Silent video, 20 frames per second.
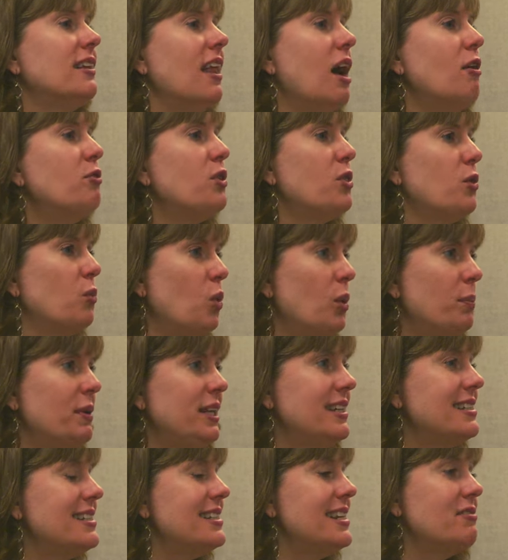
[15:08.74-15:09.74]
in love with a
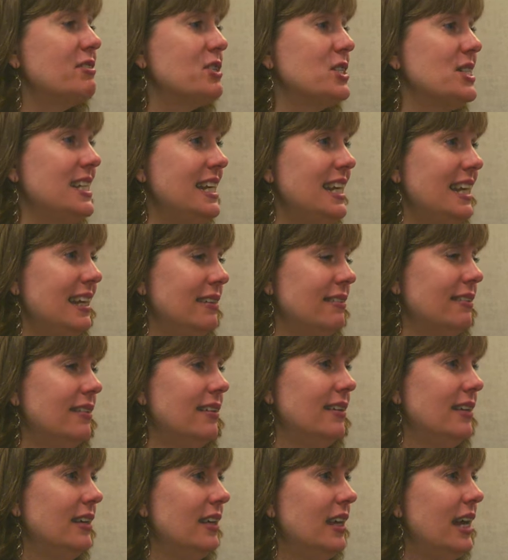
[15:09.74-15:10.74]
woman he's never seen.
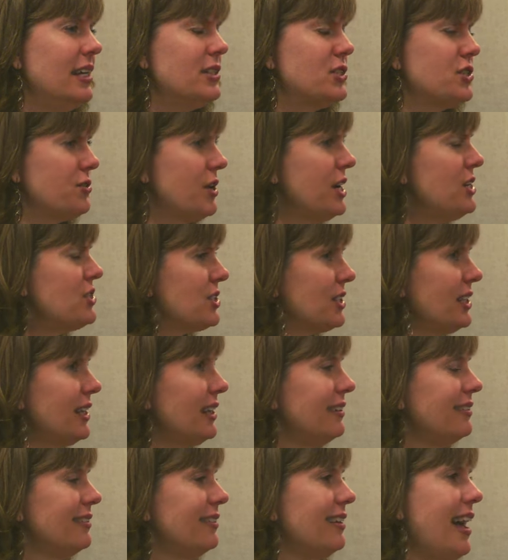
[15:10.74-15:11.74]
And strangely,
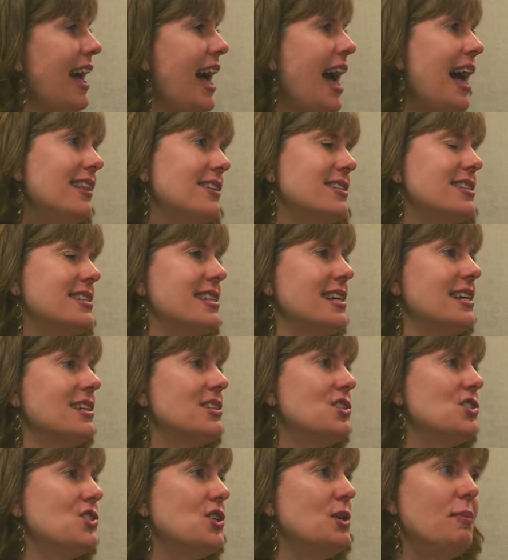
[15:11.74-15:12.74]
Alice
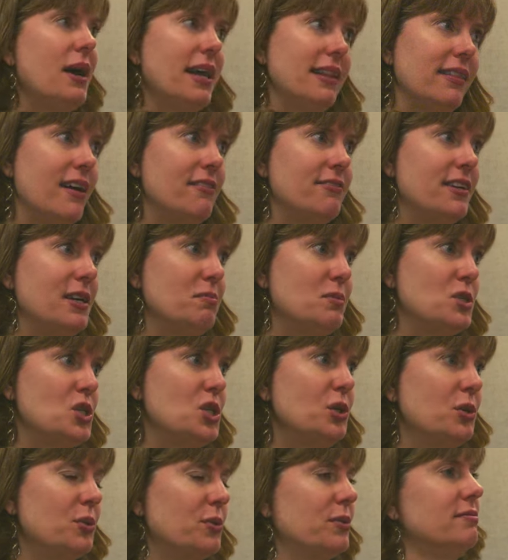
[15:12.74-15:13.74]
thinks she might love him
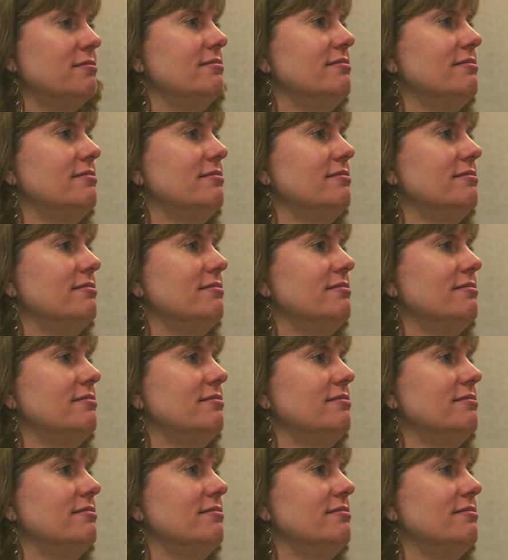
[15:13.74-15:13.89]
too.